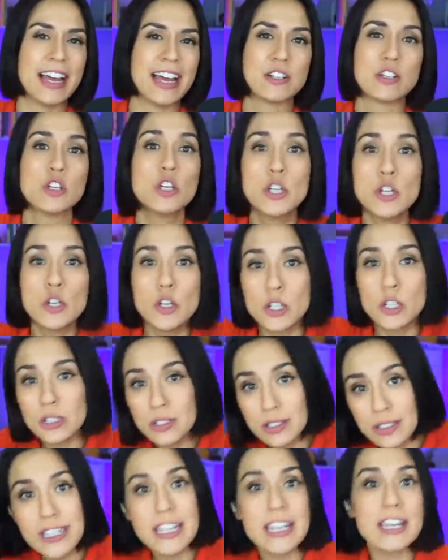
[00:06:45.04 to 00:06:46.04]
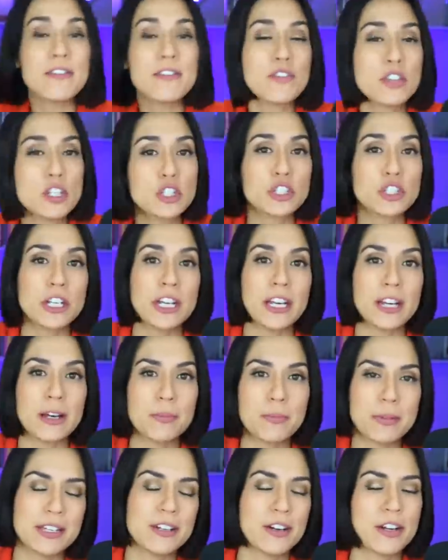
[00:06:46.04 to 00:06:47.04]
Like leave the
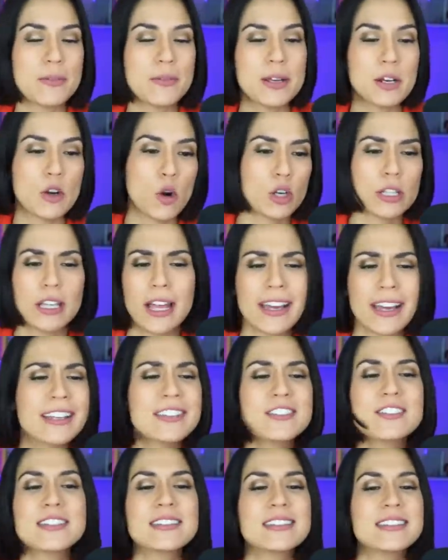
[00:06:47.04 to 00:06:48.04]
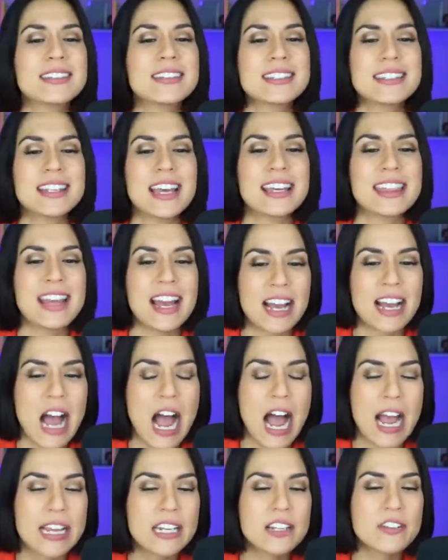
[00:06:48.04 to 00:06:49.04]
ship, you know what I mean? Or like just just like that
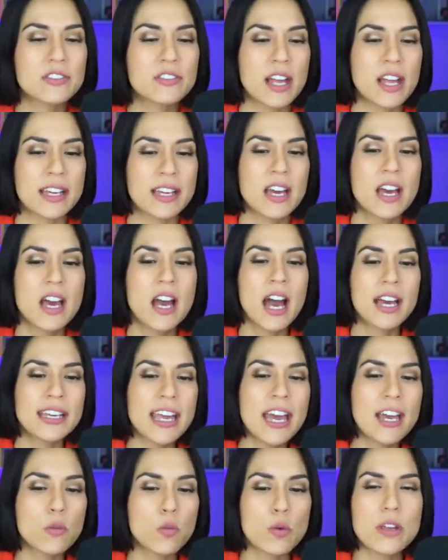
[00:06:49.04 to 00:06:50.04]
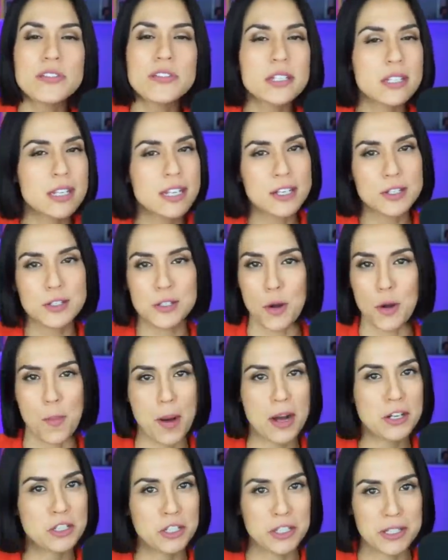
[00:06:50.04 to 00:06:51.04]
kind of like again, we've seen it so
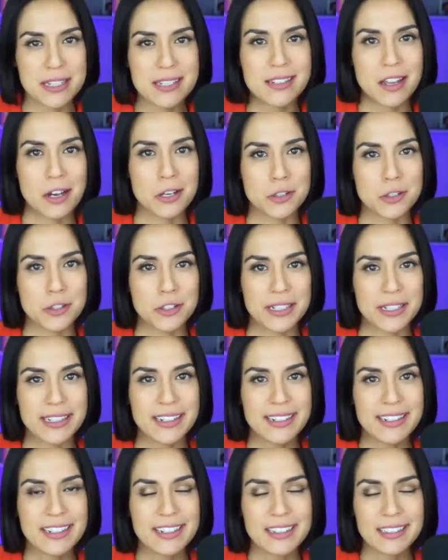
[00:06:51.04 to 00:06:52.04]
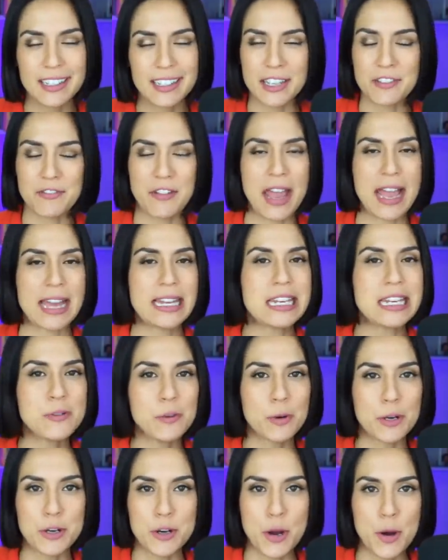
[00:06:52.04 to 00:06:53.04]
much in this country. Like mm-hmm. if
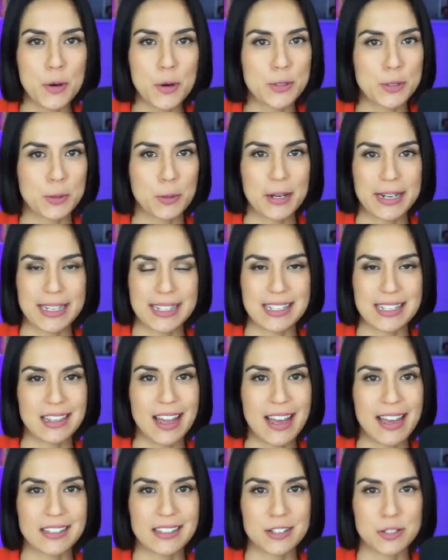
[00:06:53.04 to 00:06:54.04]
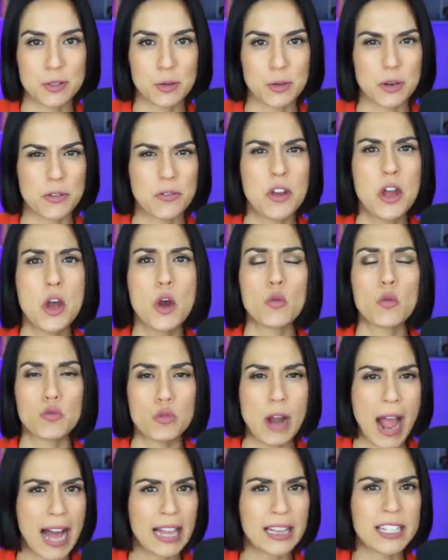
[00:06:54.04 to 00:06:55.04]
anyone knows what it's like to sort of
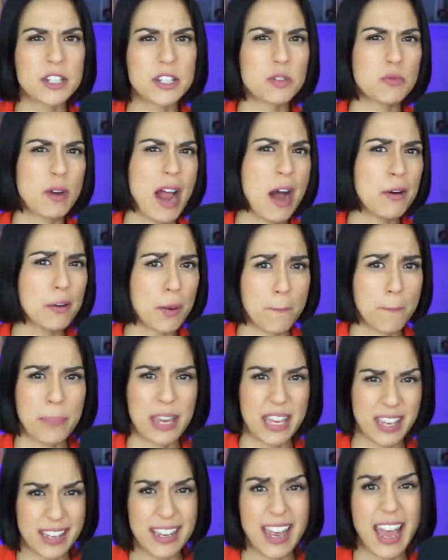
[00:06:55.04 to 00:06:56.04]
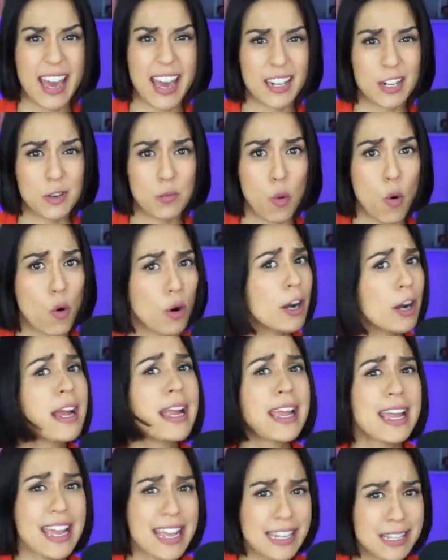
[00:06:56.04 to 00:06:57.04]
rally around a pig-headed war,
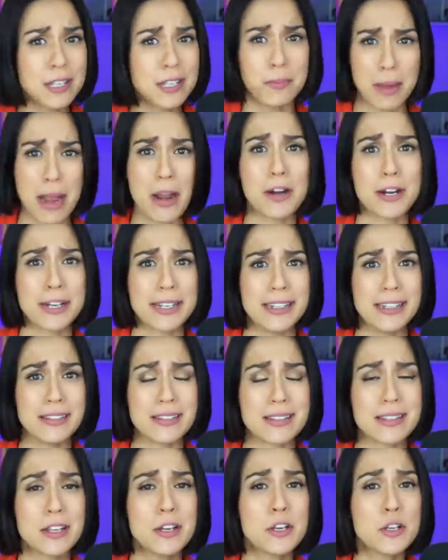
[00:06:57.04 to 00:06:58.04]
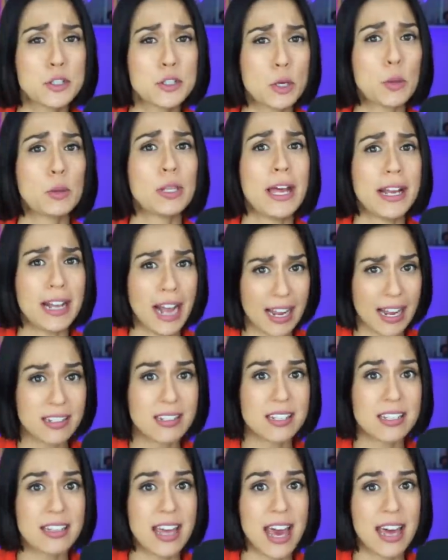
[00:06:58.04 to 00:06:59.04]
it's Americans. Yeah. So like I
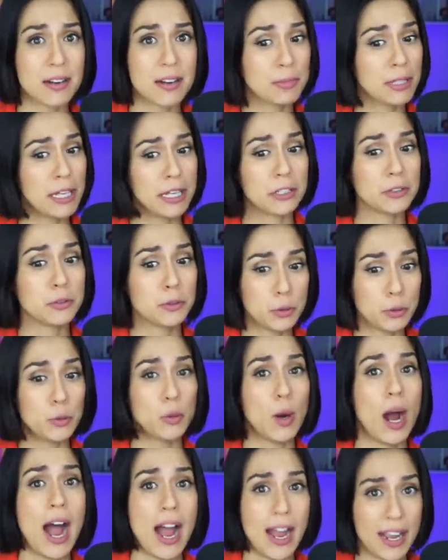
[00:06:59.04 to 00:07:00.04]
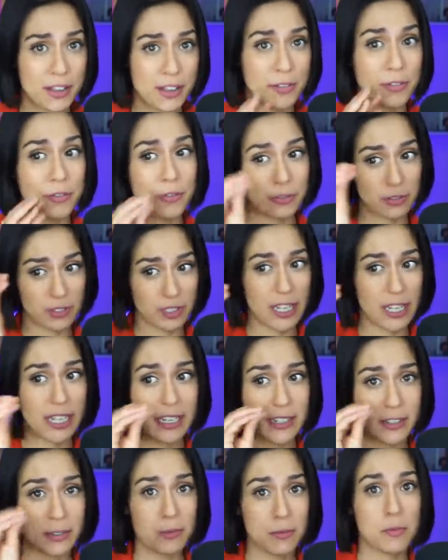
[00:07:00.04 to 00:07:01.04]
see that I'm like, ooh, I've
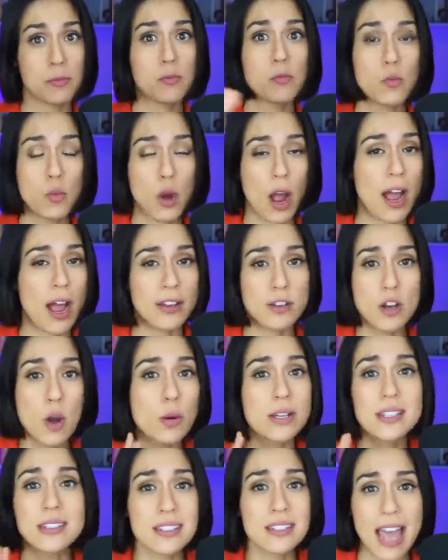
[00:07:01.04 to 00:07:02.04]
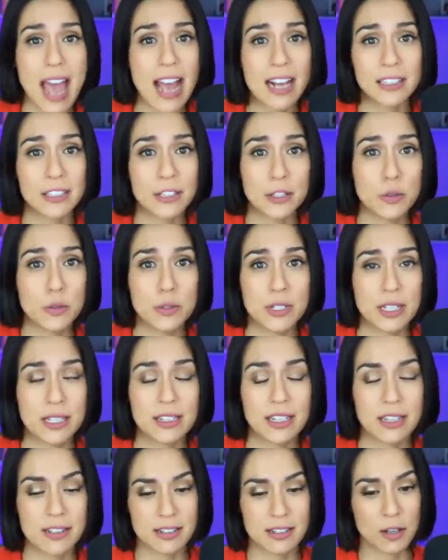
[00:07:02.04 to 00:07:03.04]
like I know exactly who
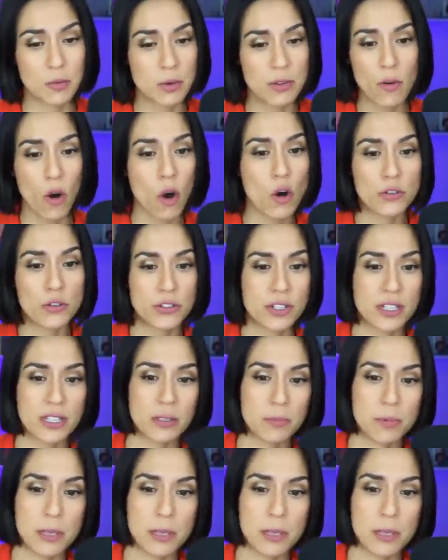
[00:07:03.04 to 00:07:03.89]
did this. Like we've all seen